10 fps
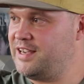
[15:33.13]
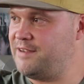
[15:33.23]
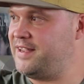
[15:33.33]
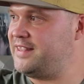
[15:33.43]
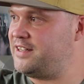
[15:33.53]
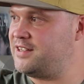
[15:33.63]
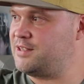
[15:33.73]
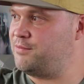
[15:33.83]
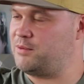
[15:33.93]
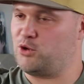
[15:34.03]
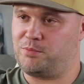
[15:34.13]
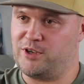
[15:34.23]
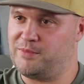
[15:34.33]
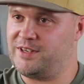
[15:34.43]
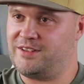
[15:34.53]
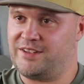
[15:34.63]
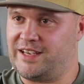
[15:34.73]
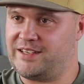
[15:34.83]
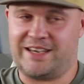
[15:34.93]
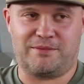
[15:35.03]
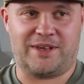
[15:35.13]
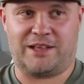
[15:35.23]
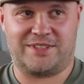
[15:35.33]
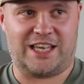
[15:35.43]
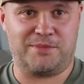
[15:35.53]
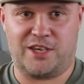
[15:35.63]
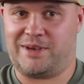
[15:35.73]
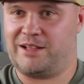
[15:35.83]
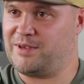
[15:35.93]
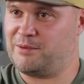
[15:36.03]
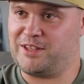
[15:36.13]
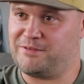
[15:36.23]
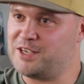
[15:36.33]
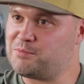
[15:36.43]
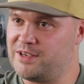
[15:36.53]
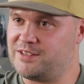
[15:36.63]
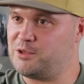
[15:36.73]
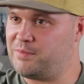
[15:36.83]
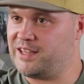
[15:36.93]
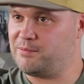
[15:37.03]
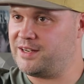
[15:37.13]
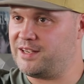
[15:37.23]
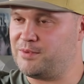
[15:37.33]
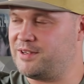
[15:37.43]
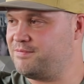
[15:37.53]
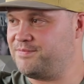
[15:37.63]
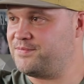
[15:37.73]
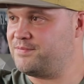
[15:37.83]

If it led to something more permanent, then yeah, sign me up, I'll be the first person to pay the money. But